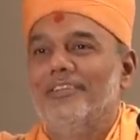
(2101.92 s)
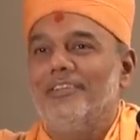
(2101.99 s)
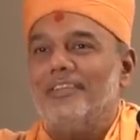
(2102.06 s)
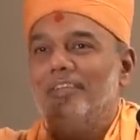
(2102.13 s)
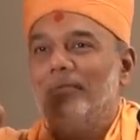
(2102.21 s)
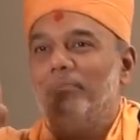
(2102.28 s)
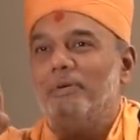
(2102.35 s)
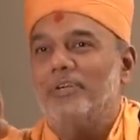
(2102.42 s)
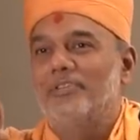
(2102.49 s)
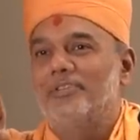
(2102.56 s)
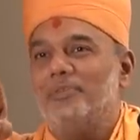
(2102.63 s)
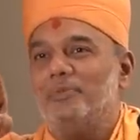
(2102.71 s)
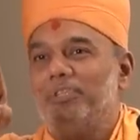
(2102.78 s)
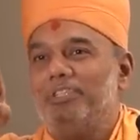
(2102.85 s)
that the
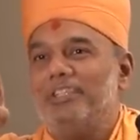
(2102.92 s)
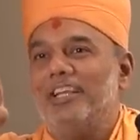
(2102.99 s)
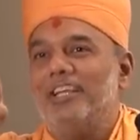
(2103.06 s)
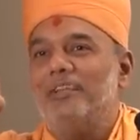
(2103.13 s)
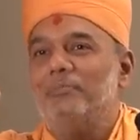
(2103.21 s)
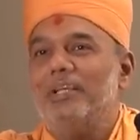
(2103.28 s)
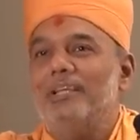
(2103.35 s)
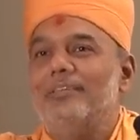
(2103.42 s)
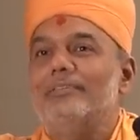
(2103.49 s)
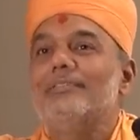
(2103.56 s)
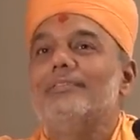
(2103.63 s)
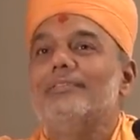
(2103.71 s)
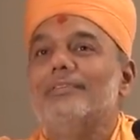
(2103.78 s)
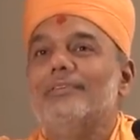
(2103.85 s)
person who is telling me
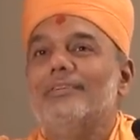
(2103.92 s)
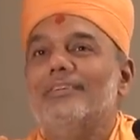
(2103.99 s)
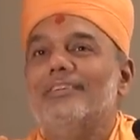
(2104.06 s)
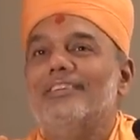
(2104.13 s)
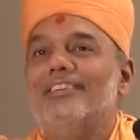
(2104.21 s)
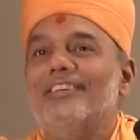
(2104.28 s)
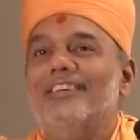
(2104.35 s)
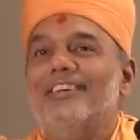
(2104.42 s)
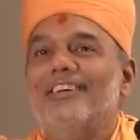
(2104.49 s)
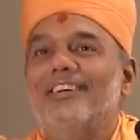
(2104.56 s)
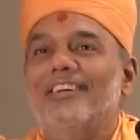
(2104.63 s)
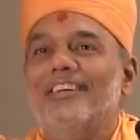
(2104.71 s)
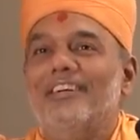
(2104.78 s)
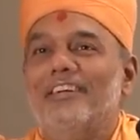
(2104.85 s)
is
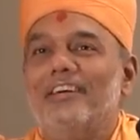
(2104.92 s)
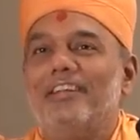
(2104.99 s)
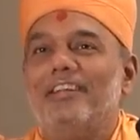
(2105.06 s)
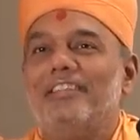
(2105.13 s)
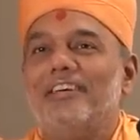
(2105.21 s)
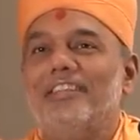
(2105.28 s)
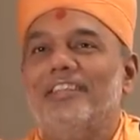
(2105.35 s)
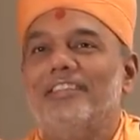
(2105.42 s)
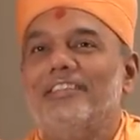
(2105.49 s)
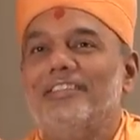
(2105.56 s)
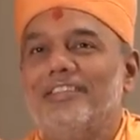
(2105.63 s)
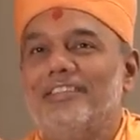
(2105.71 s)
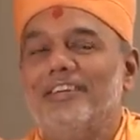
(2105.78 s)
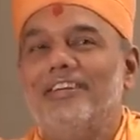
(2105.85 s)
none other than
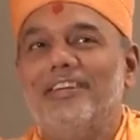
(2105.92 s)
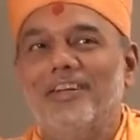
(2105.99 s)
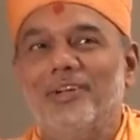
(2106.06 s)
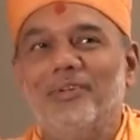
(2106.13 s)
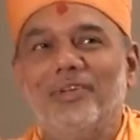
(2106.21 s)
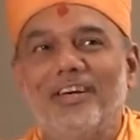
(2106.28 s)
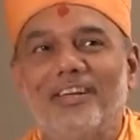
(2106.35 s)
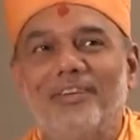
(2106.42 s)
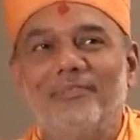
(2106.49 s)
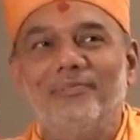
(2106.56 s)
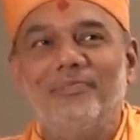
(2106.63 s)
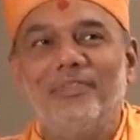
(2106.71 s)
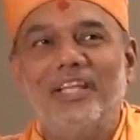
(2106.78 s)
Sachin Tendulkar.